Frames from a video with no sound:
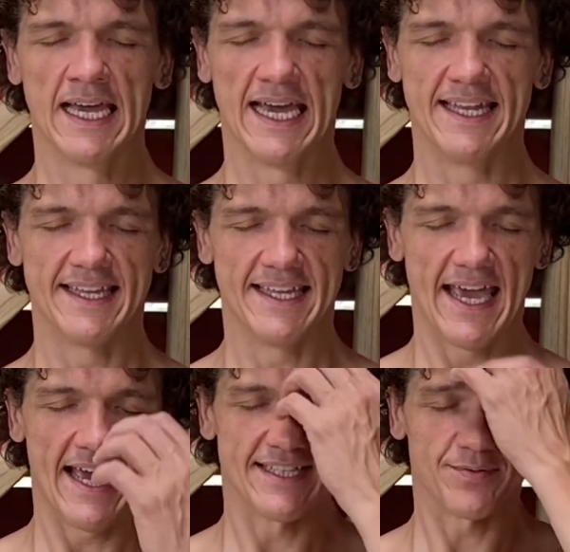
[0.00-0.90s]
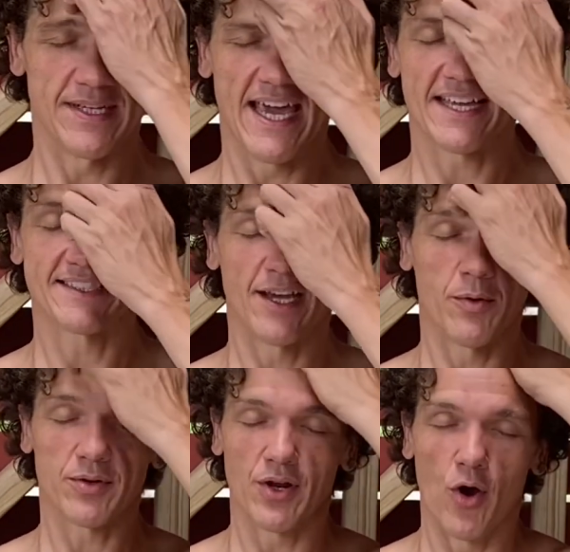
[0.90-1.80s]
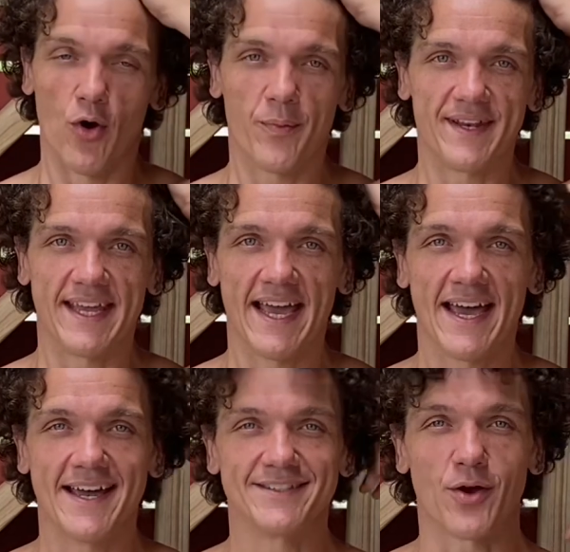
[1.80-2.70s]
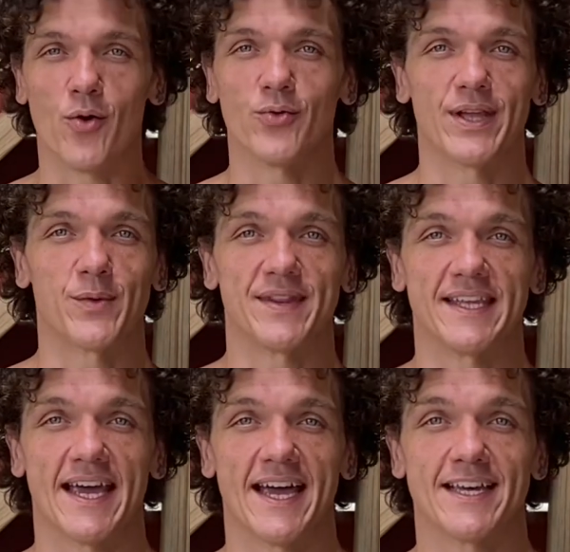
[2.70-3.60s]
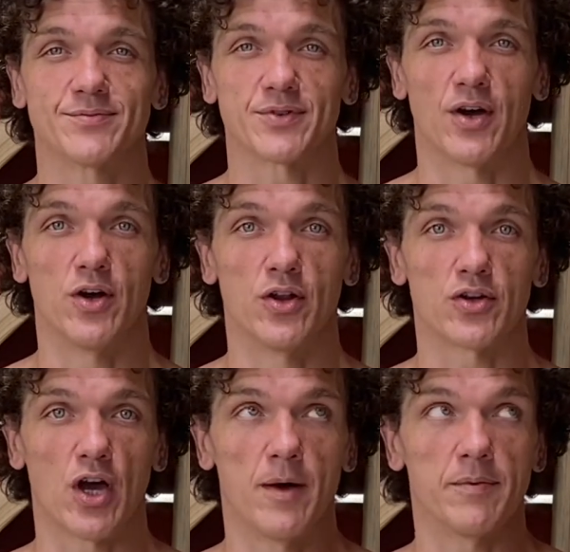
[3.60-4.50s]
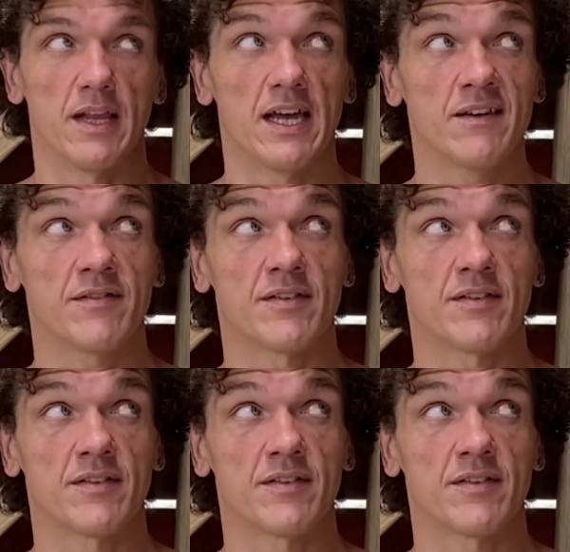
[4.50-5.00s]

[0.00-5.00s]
And then as we exhale, we're gonna open the eyes. Only with the eyes, we're gonna look up left,